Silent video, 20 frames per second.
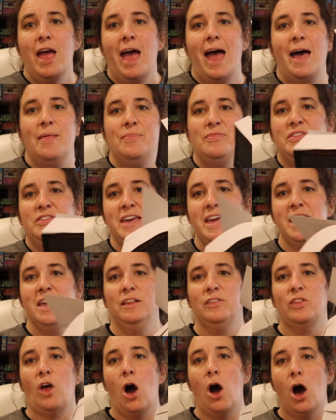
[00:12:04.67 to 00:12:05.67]
and
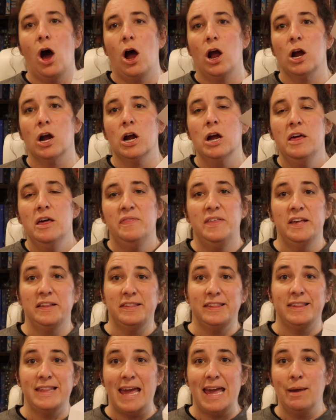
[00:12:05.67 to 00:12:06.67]
these are the
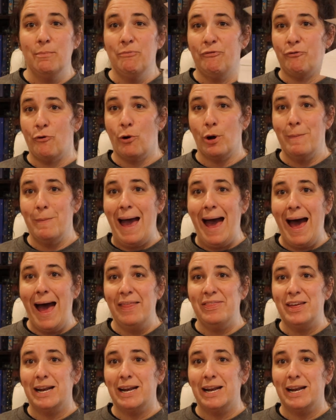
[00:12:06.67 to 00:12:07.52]
same format